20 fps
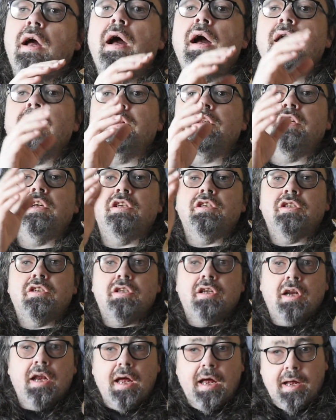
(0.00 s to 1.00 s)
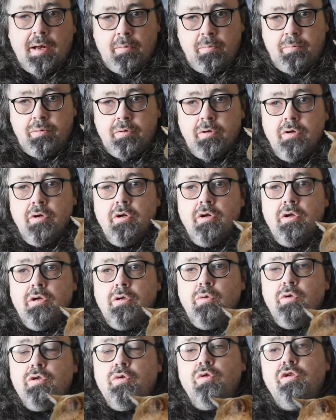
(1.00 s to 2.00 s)
Annie's lab,
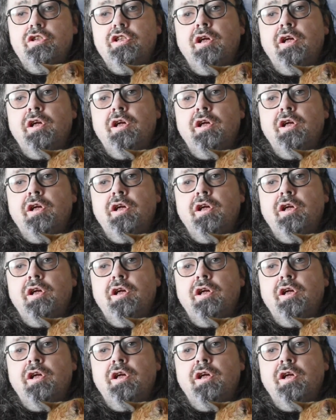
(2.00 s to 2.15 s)
which was